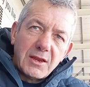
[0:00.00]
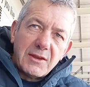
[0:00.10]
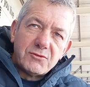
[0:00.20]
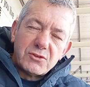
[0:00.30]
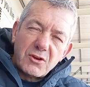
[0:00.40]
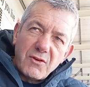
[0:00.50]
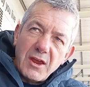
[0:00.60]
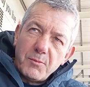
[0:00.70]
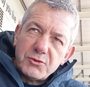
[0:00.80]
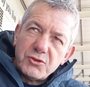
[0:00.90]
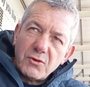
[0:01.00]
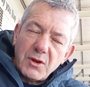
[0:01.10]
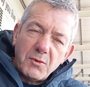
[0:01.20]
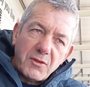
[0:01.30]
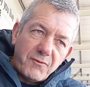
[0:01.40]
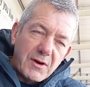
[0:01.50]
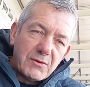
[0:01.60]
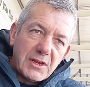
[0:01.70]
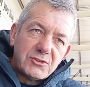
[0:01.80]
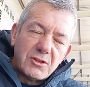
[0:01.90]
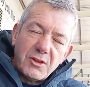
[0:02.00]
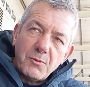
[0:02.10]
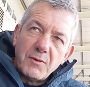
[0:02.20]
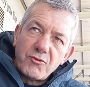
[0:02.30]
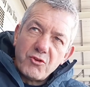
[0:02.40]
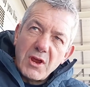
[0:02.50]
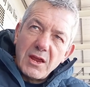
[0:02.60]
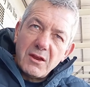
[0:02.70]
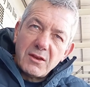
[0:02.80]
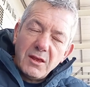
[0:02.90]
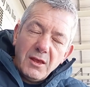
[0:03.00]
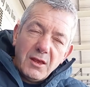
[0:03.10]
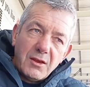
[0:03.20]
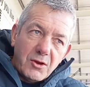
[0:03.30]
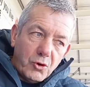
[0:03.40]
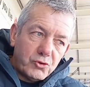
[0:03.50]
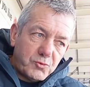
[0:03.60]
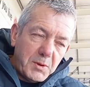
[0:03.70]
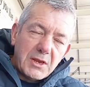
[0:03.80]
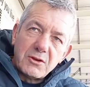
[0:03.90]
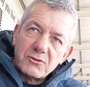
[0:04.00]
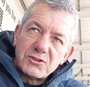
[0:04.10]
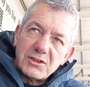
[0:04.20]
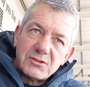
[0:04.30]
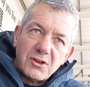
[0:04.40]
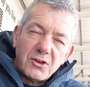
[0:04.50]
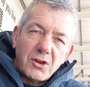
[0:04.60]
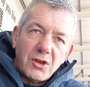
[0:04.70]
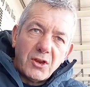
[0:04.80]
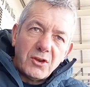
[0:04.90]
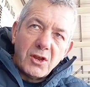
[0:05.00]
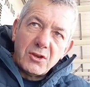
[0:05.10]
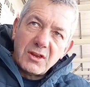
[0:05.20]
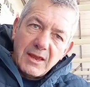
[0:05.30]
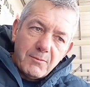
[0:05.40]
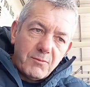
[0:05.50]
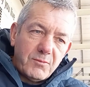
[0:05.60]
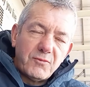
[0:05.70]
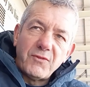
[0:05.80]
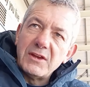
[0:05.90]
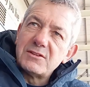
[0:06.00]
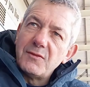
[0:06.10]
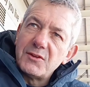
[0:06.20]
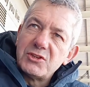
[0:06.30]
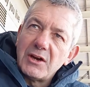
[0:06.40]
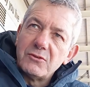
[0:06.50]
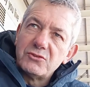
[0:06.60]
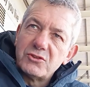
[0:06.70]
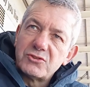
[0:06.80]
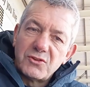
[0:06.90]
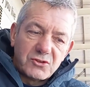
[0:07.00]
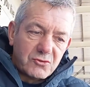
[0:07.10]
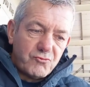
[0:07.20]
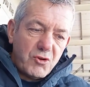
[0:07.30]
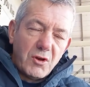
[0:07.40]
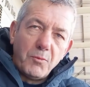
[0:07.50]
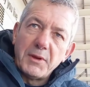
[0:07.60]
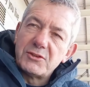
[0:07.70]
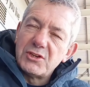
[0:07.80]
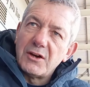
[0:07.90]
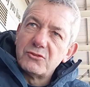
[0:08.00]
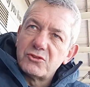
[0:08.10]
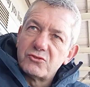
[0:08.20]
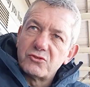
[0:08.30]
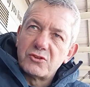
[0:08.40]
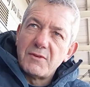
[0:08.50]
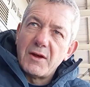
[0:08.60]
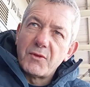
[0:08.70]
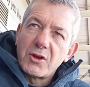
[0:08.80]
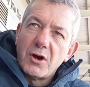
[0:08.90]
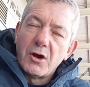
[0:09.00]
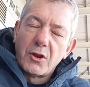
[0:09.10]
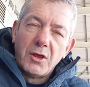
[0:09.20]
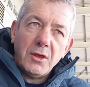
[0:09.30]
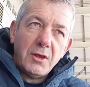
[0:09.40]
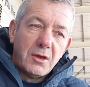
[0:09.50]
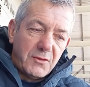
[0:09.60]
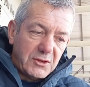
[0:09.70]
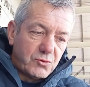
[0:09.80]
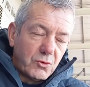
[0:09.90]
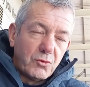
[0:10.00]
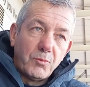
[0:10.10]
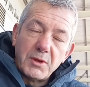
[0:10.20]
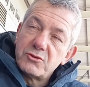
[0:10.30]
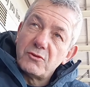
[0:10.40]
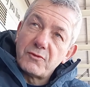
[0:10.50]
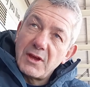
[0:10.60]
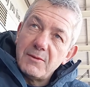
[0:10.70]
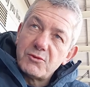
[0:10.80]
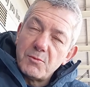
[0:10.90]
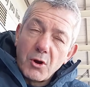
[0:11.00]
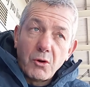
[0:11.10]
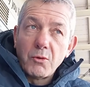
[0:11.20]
Gives us a great opportunity with the foundation that we've created. Us being consistent and keep facing the challenges. There's some real big challenges just around the corner. This one will be a tough game tomorrow.